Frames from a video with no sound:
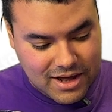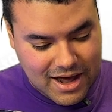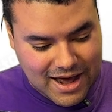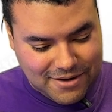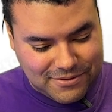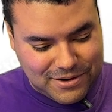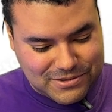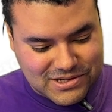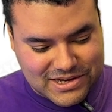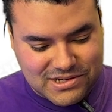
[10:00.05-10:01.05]
I don't know,
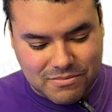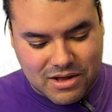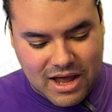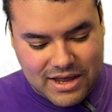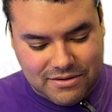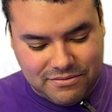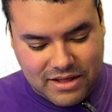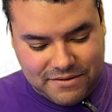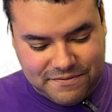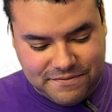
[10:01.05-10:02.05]
it's like some kind of
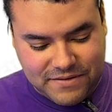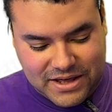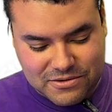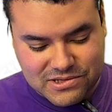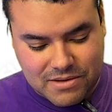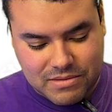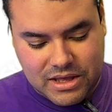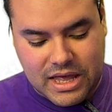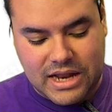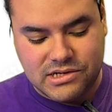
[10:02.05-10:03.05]
like fight or
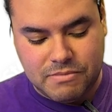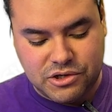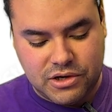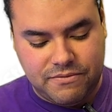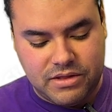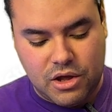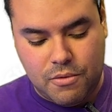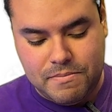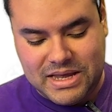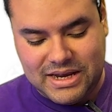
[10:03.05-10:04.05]
something, and especially for the
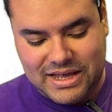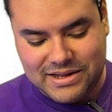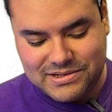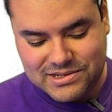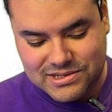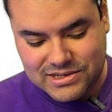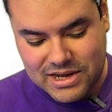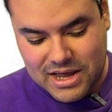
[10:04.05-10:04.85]
obedience.